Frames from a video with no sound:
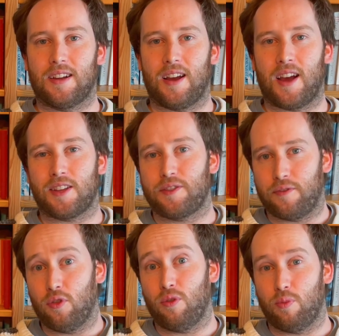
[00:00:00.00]
As
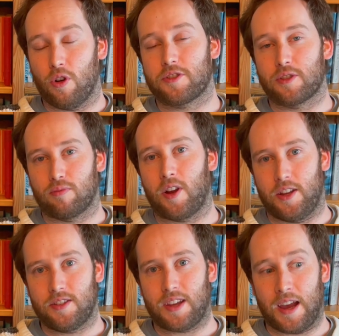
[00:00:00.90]
for what to
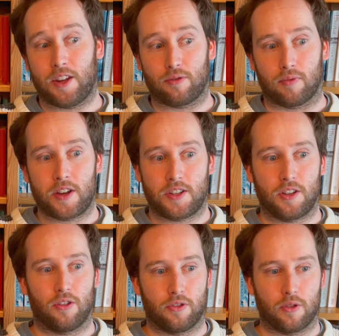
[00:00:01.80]
write and
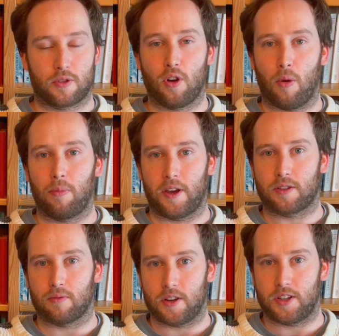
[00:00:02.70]
writing on those
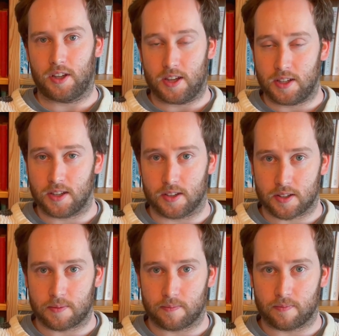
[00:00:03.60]
complex writing
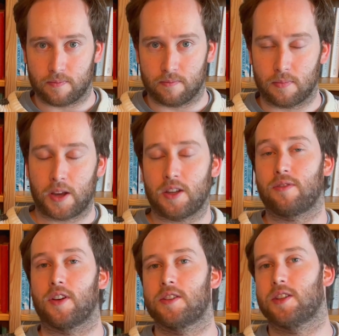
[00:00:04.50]
ideas, my
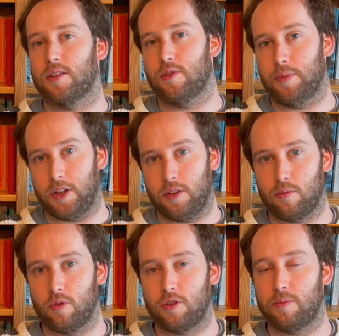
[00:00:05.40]
advice to everybody
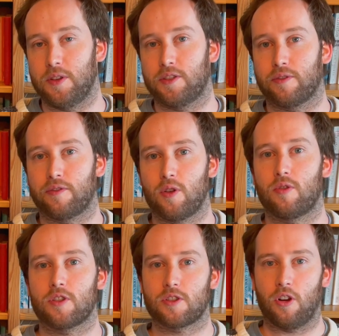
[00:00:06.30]
would be to
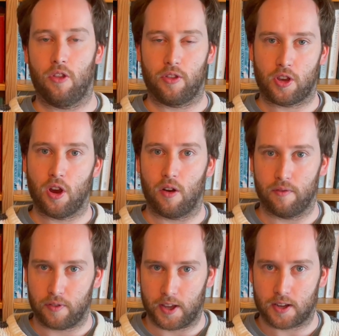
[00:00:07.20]
focus on the
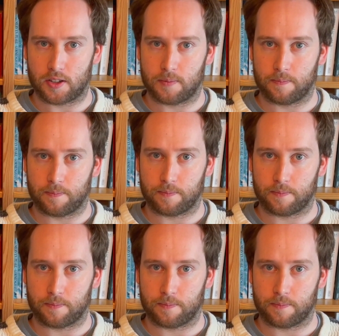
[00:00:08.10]
conflict.